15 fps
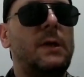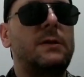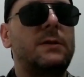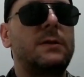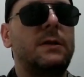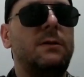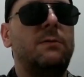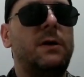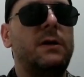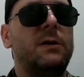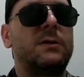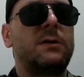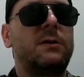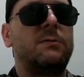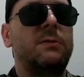Let's see, what
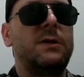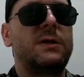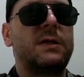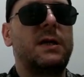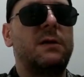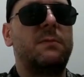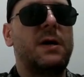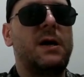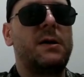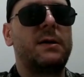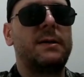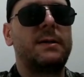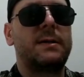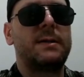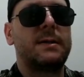else could we say about
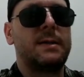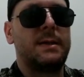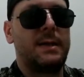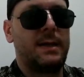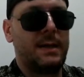it?